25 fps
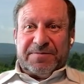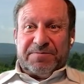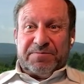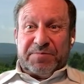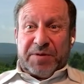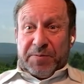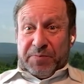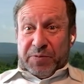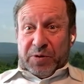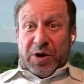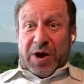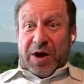
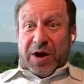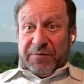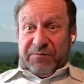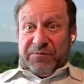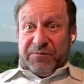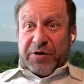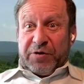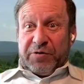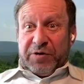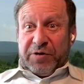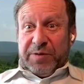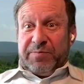People got
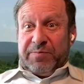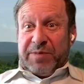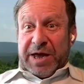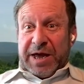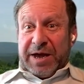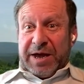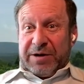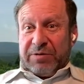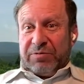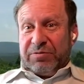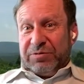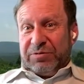very
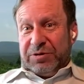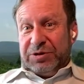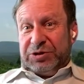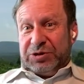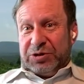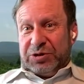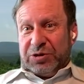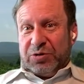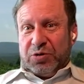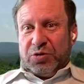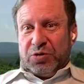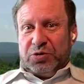mad, or at
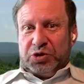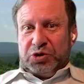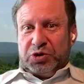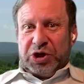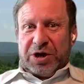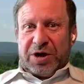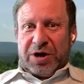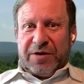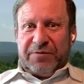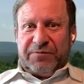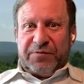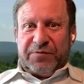least the clergy
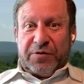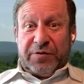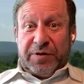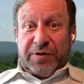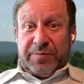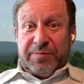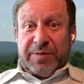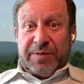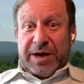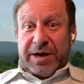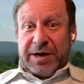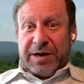got
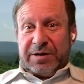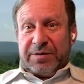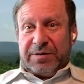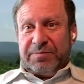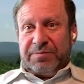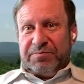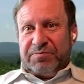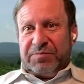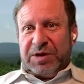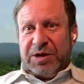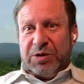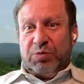very mad at
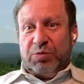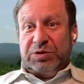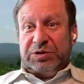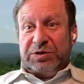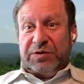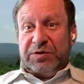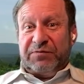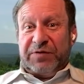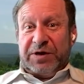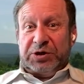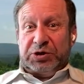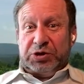him. He was
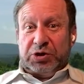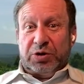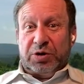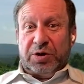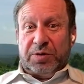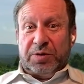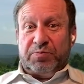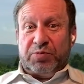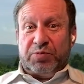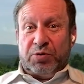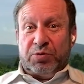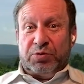
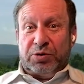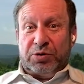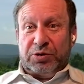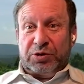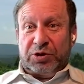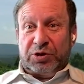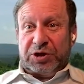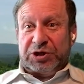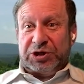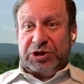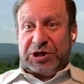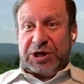eventually burned
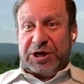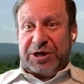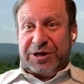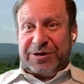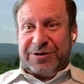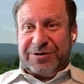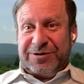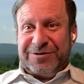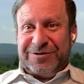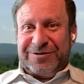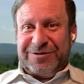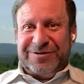at the
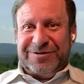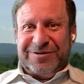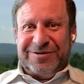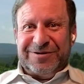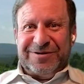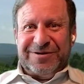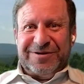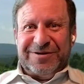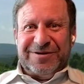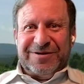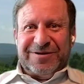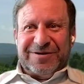stake.
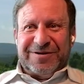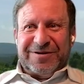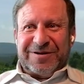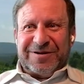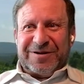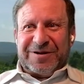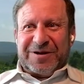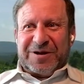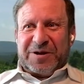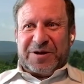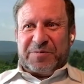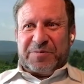
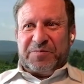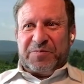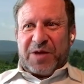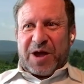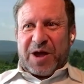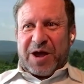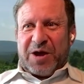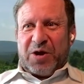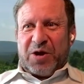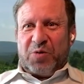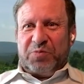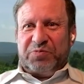
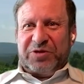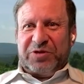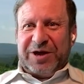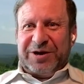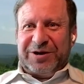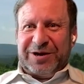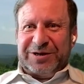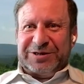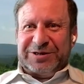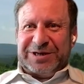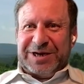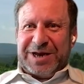I hope
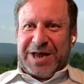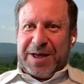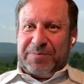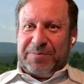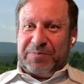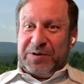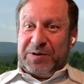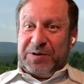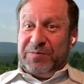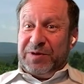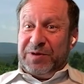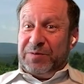that doesn't
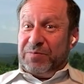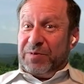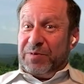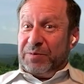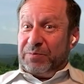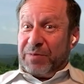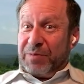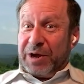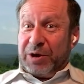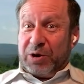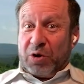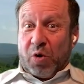happen to me,
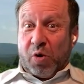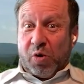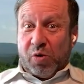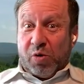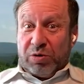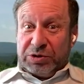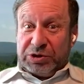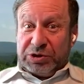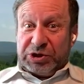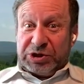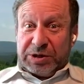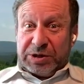but my
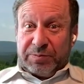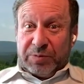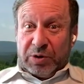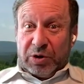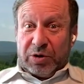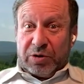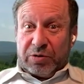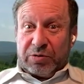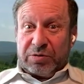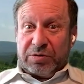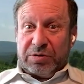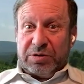goal is
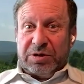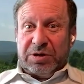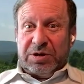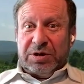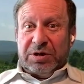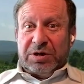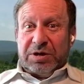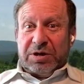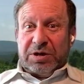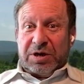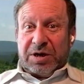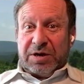similar,
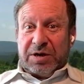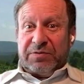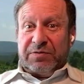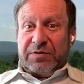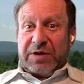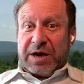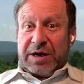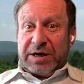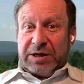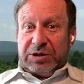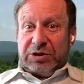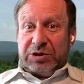and
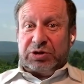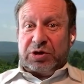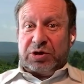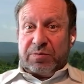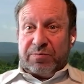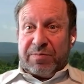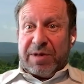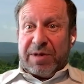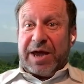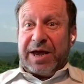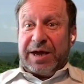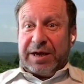that is to
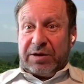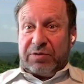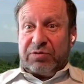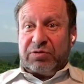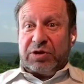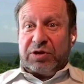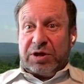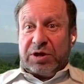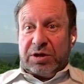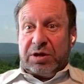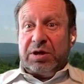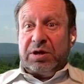make
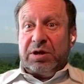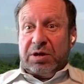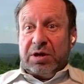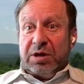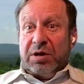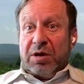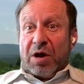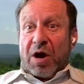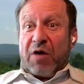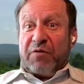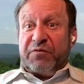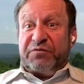the
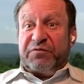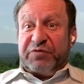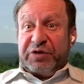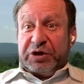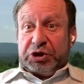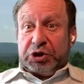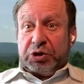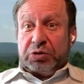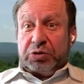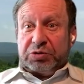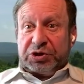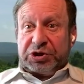
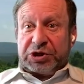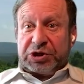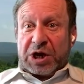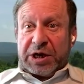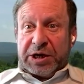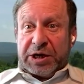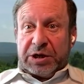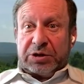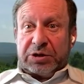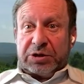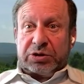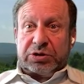official
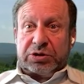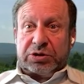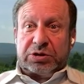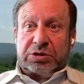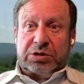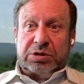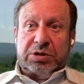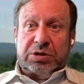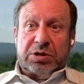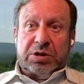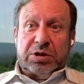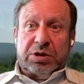science
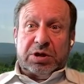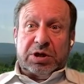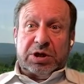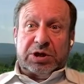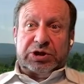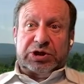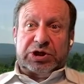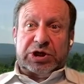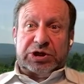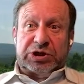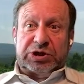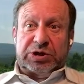
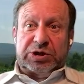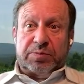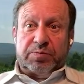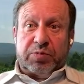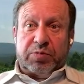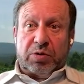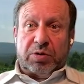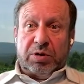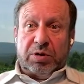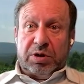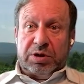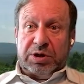
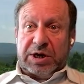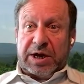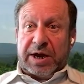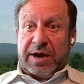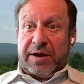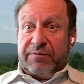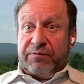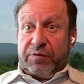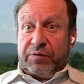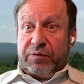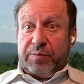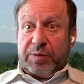accessible to
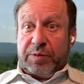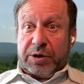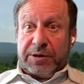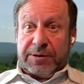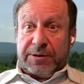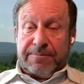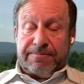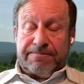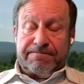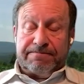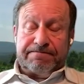everybody.